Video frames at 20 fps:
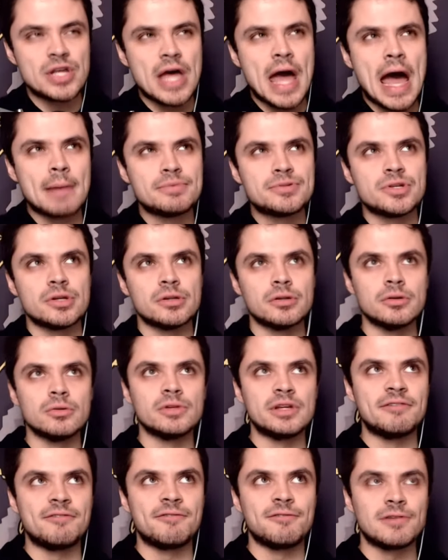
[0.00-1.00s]

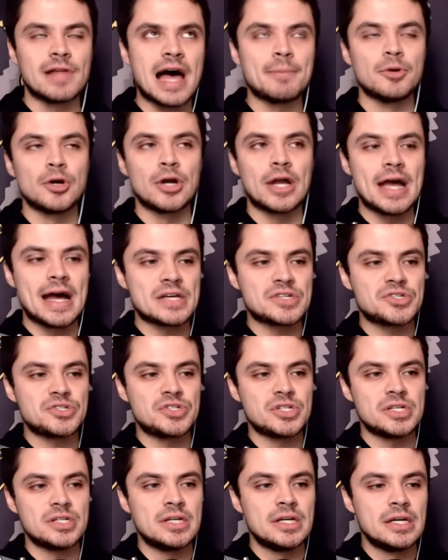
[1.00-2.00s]
absolutely
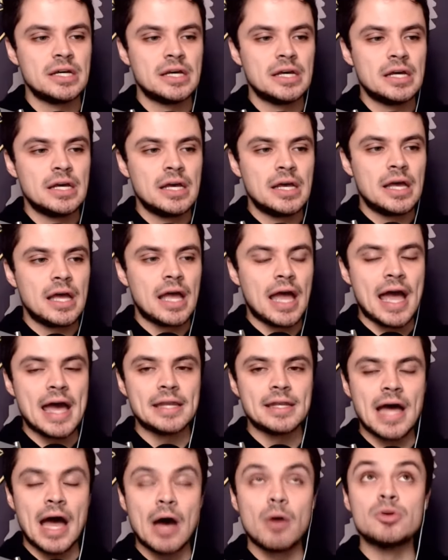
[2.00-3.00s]
flabbergasted.
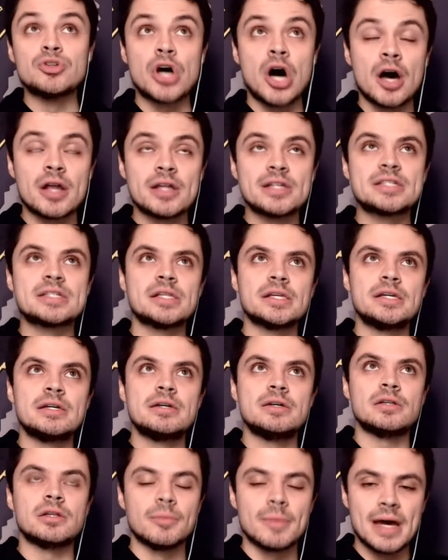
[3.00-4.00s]
And I was
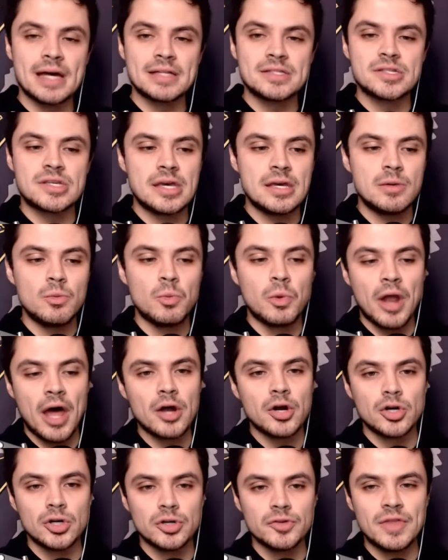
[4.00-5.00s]
honestly, Lemansky, when
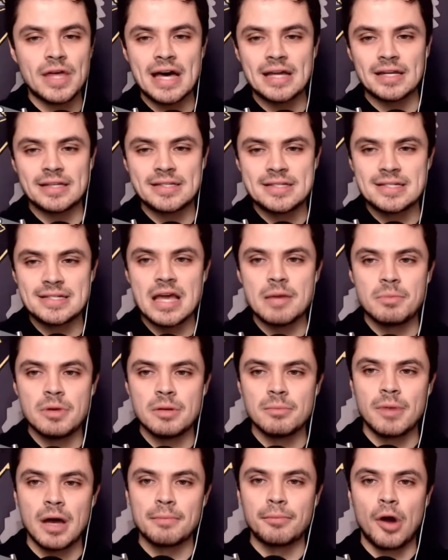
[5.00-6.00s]
I heard that
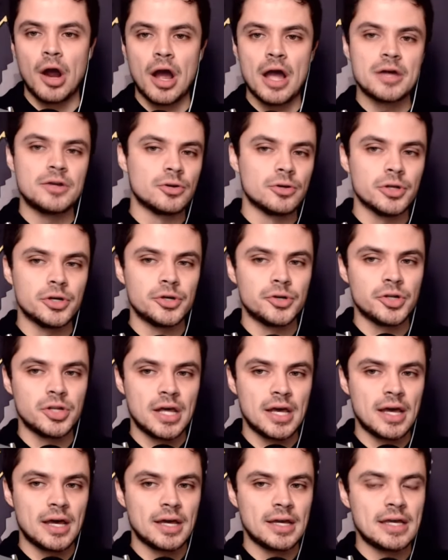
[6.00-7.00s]
statement by Brian earlier
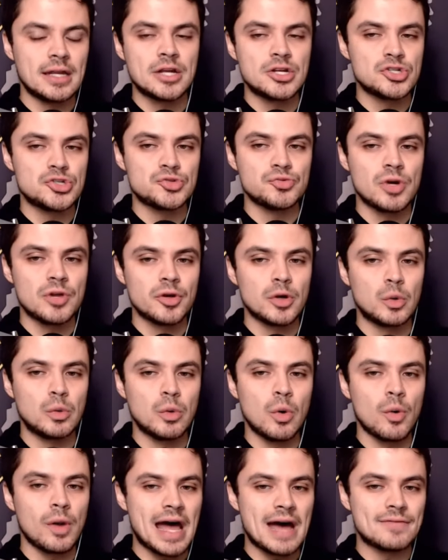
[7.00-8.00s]
today, again, I just read the
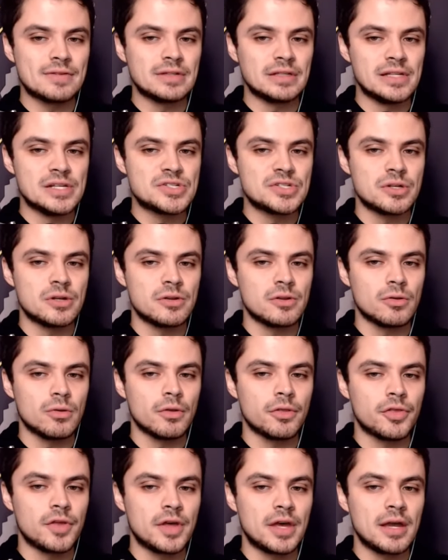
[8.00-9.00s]
quote, haven't listened to the
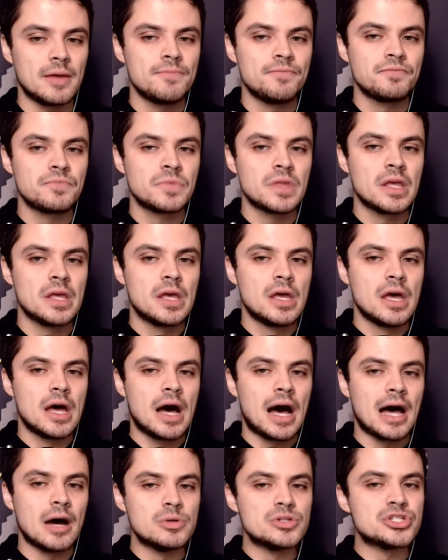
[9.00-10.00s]
whole thing.
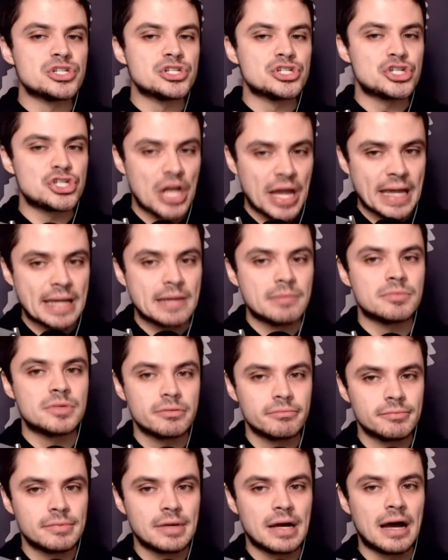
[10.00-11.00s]
I was ashamed.
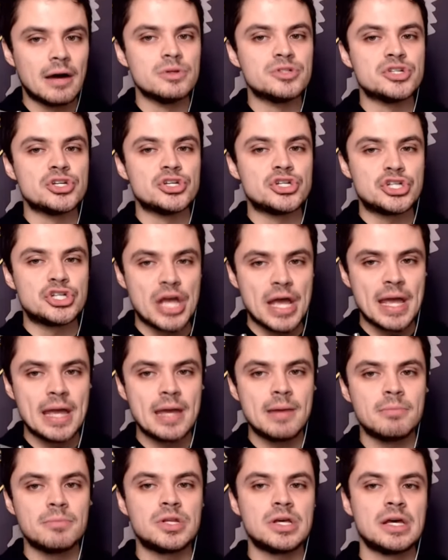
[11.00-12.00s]
I was
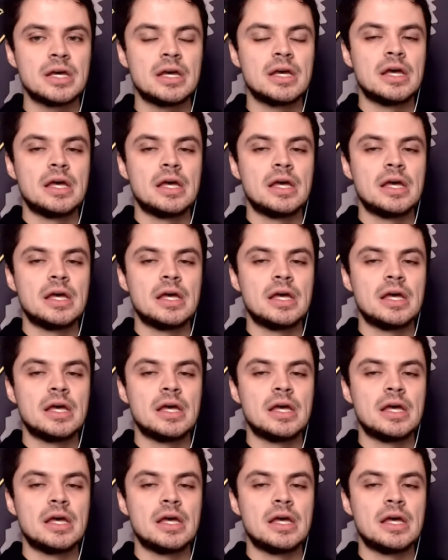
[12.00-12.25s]
ashamed